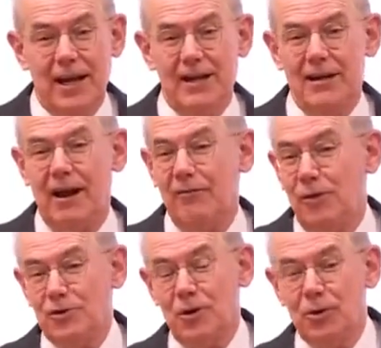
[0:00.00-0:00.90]
And I've
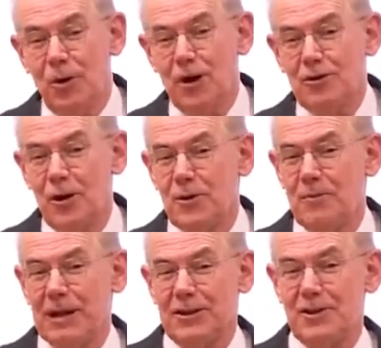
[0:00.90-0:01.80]
also long known
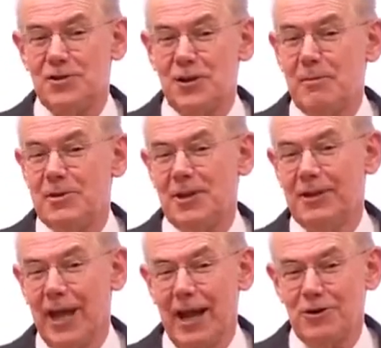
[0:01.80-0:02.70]
about the
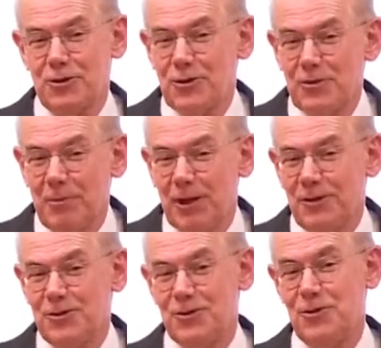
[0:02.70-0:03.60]
Stimson lectures
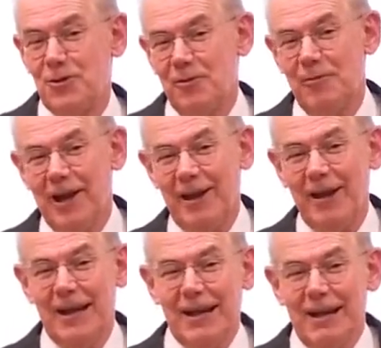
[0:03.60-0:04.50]
because two of
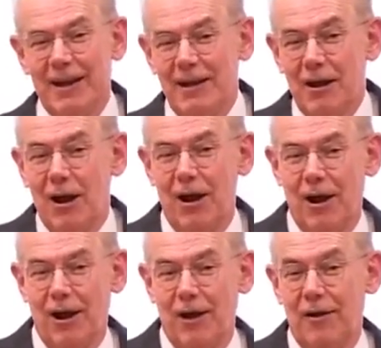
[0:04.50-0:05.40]
my
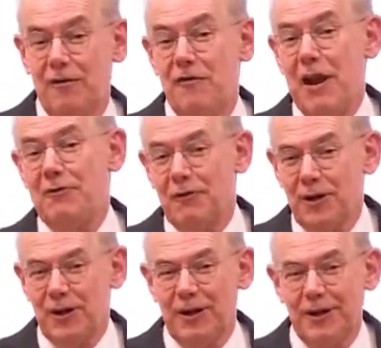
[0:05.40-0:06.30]
uh,
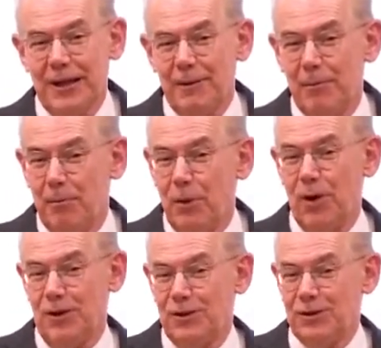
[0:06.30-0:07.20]
favorite
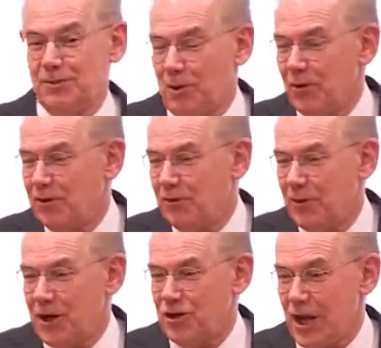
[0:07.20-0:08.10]
books, both
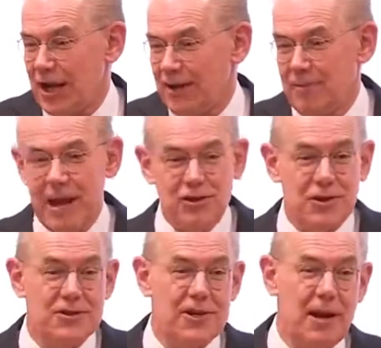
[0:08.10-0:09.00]
of which Ian
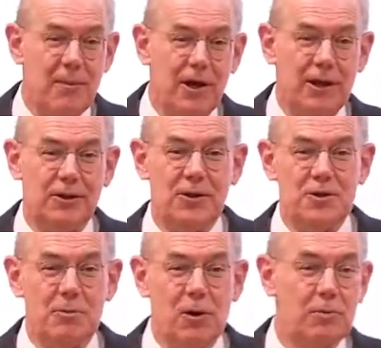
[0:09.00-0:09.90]
mentioned, Sam
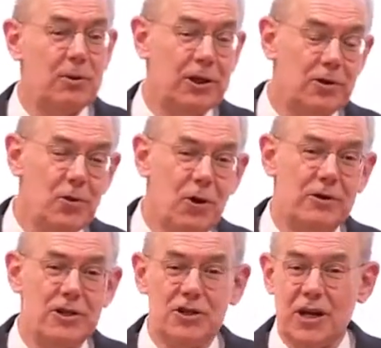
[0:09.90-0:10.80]
Huntington's book, Political
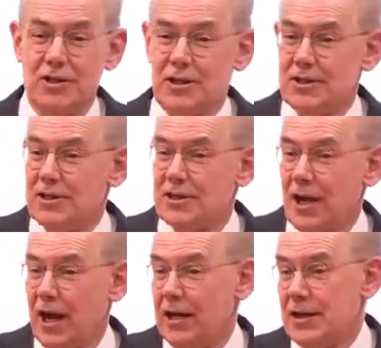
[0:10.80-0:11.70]
Order and Changing
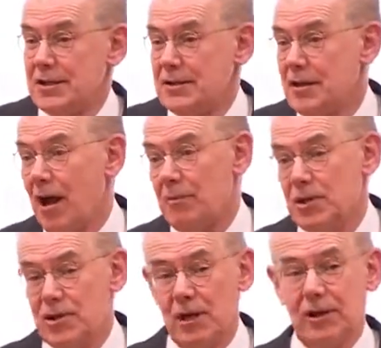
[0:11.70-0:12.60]
Societies, and
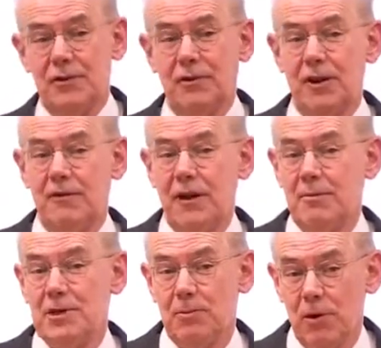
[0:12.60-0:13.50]
Thomas Schelling's very
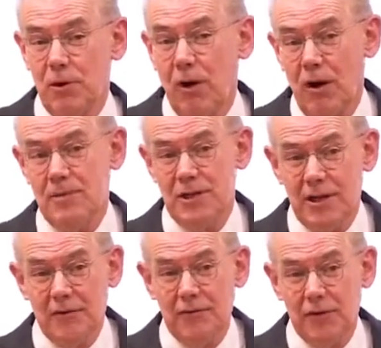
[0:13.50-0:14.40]
famous book, Arms
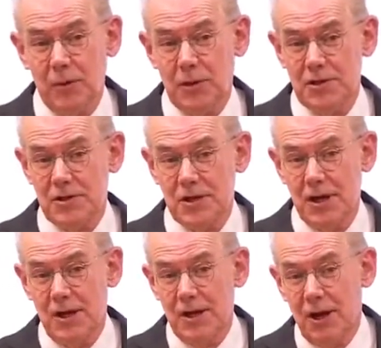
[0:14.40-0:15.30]
and Influence,
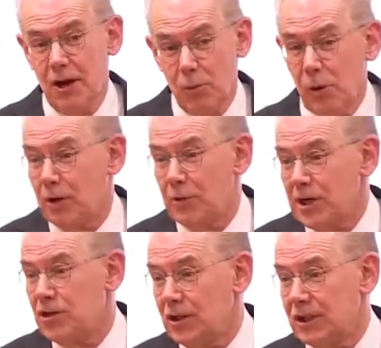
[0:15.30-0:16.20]
uh, were
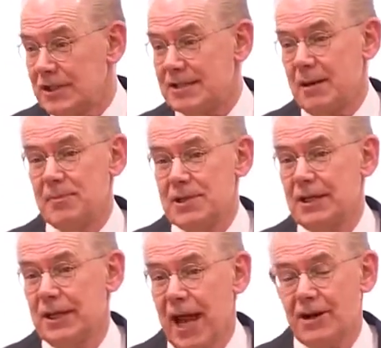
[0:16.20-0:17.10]
originally
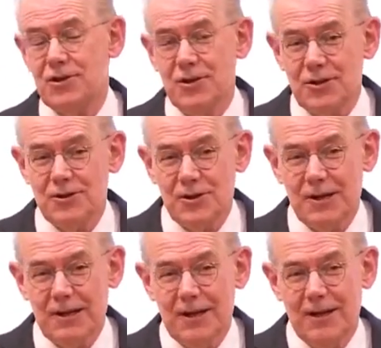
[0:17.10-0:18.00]
Stimson lectures.
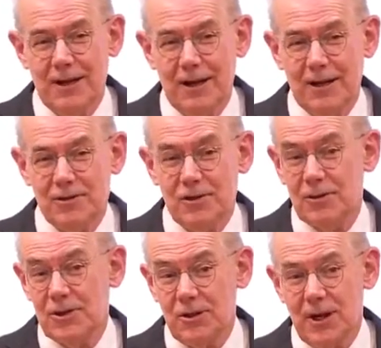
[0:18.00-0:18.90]
Uh,
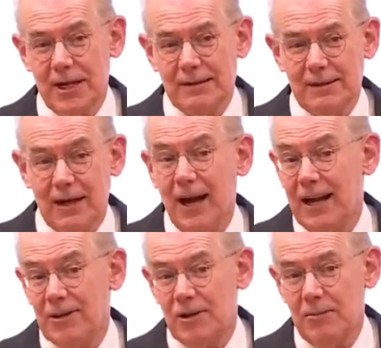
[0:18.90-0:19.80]
so it's a great
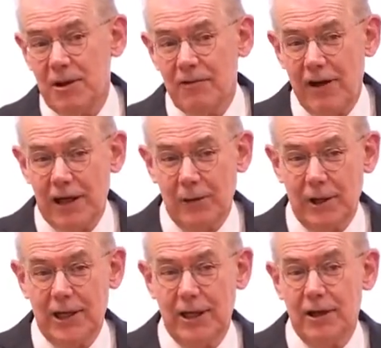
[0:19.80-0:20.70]
honor to be
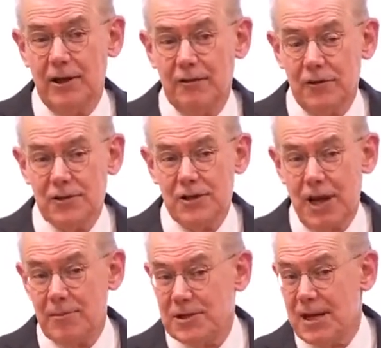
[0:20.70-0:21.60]
following in their
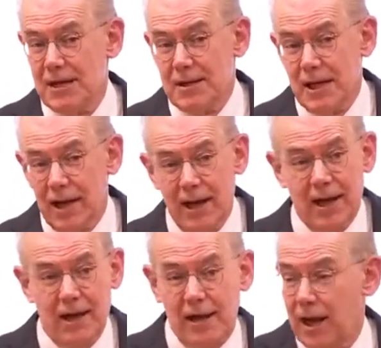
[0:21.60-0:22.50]
footsteps.
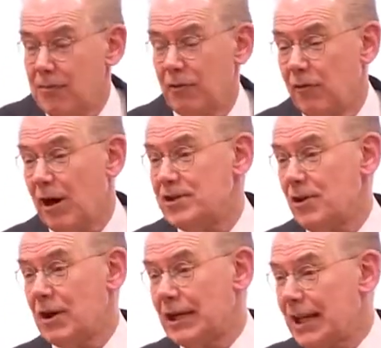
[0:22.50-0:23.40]
Uh, and before I
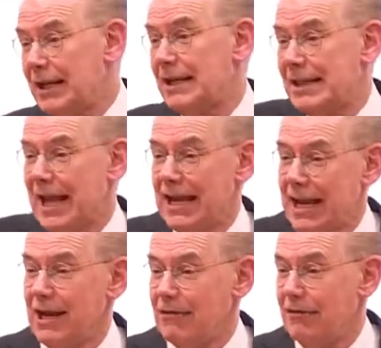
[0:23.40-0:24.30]
start, I'd like to thank
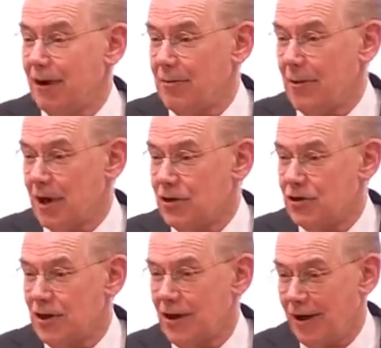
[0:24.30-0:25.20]
Ian very
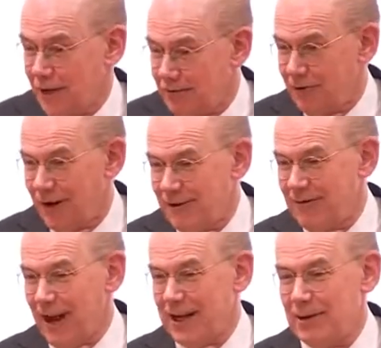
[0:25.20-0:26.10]
much uh, for
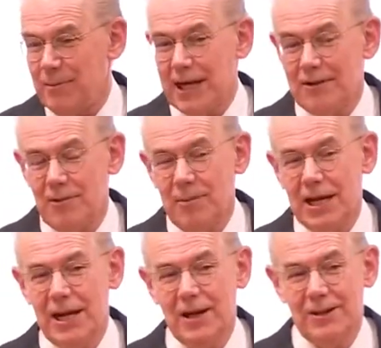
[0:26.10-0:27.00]
inviting me to
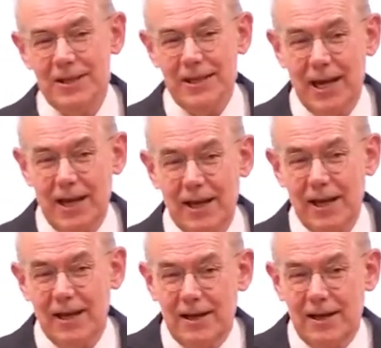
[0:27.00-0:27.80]
be here today